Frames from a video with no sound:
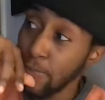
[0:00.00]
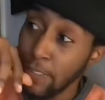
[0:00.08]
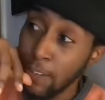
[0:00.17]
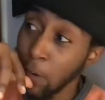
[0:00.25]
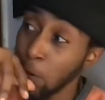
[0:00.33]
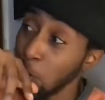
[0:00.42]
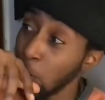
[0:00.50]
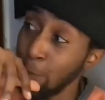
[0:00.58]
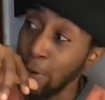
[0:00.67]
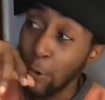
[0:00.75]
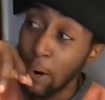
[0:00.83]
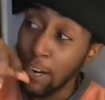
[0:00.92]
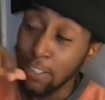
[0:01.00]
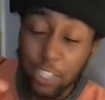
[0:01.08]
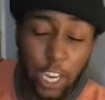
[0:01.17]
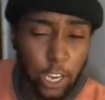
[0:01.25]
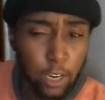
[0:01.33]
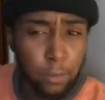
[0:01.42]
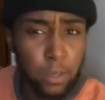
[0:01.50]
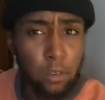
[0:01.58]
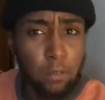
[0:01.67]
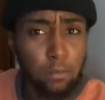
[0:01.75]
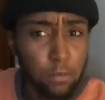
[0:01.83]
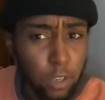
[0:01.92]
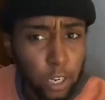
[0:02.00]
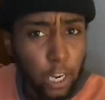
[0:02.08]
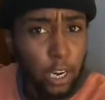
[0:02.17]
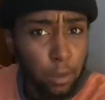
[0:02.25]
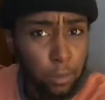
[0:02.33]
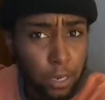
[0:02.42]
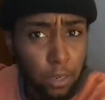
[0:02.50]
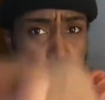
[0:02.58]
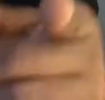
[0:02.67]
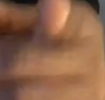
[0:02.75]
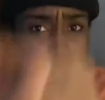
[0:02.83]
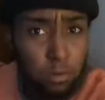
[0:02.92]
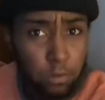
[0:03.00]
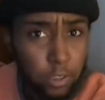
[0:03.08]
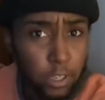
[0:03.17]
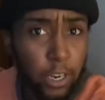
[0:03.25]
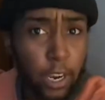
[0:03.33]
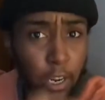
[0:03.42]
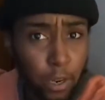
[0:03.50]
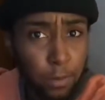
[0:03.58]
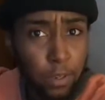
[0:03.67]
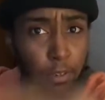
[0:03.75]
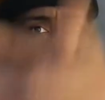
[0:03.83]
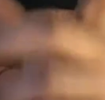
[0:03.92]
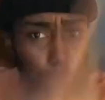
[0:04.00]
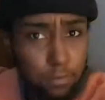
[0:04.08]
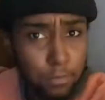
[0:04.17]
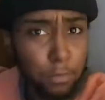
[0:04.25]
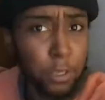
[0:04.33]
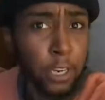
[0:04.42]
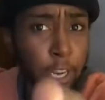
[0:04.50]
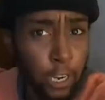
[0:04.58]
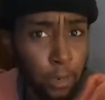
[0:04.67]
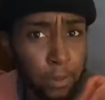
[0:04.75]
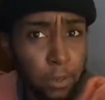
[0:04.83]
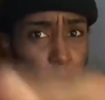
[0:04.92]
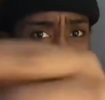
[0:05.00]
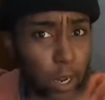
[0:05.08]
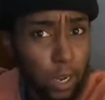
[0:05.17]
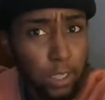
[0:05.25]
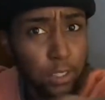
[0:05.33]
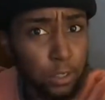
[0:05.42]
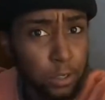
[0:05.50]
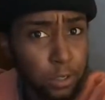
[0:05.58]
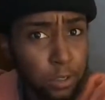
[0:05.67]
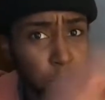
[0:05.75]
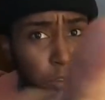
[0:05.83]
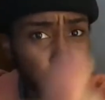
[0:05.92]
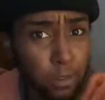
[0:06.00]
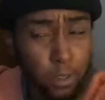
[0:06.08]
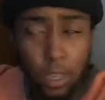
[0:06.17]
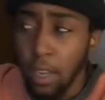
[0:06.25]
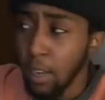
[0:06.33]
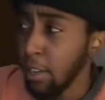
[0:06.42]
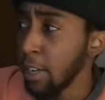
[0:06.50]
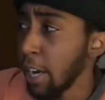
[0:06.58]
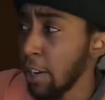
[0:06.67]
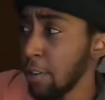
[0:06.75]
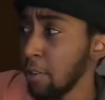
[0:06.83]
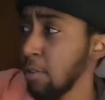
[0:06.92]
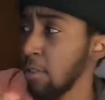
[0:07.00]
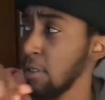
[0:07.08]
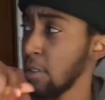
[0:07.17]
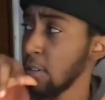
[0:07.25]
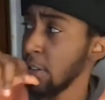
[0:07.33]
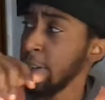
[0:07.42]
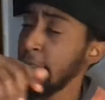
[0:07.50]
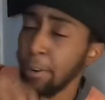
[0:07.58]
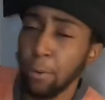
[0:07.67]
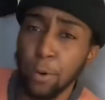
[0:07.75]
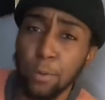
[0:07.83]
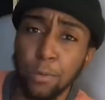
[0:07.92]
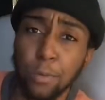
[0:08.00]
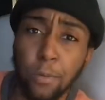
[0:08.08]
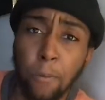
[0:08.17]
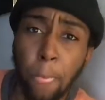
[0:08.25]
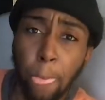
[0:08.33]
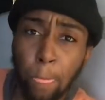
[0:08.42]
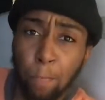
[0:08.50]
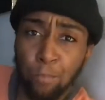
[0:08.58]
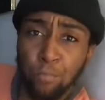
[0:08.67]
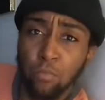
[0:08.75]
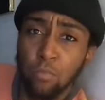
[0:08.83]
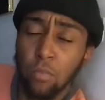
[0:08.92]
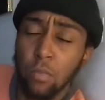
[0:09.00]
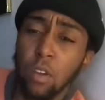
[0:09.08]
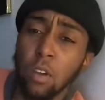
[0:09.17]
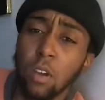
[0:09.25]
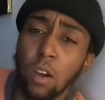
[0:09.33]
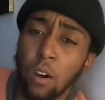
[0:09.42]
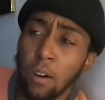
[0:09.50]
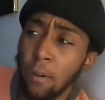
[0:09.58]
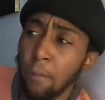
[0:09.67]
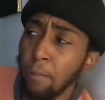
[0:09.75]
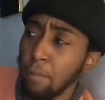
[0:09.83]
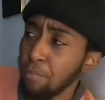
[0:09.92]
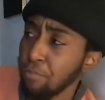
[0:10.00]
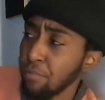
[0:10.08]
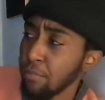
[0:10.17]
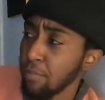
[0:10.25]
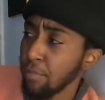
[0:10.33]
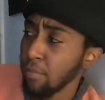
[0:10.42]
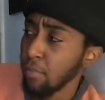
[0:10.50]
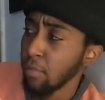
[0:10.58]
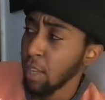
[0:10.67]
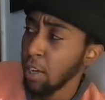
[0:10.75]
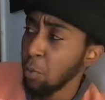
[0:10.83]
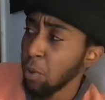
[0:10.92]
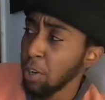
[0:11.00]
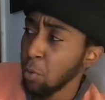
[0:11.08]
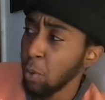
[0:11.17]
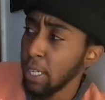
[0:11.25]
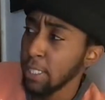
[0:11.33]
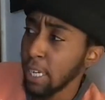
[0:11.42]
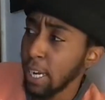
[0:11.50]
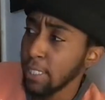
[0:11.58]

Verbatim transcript: you know, it requires you gotta be you gotta be bold, you gotta be you gotta be wiser, you gotta do it, you gotta grow. Um, and one of the ways I